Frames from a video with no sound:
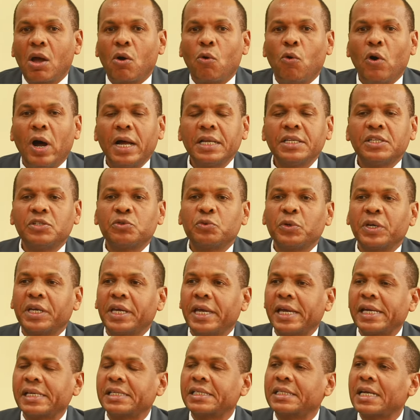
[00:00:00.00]
Once we
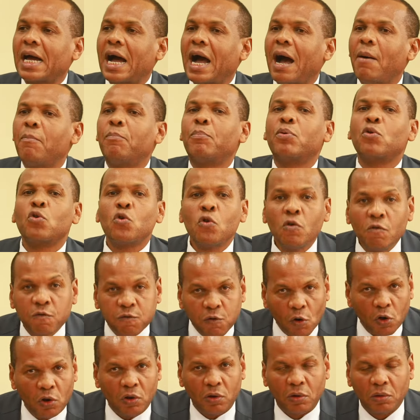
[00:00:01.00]
get
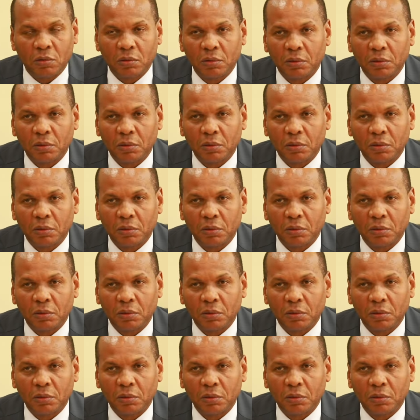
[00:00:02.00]
approval,